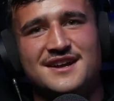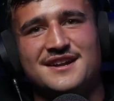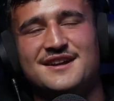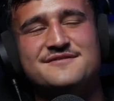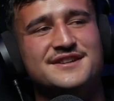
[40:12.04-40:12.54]
like
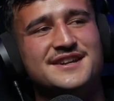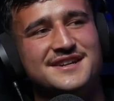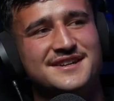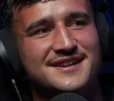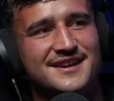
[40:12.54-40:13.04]
love
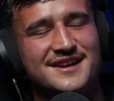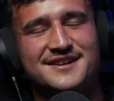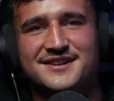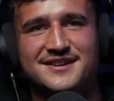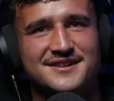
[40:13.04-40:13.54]
it. Like
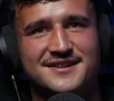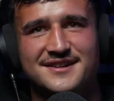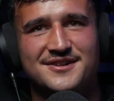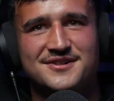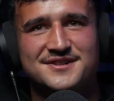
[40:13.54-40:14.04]

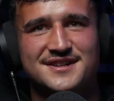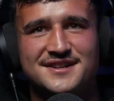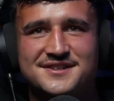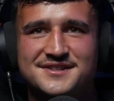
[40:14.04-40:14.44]
honestly,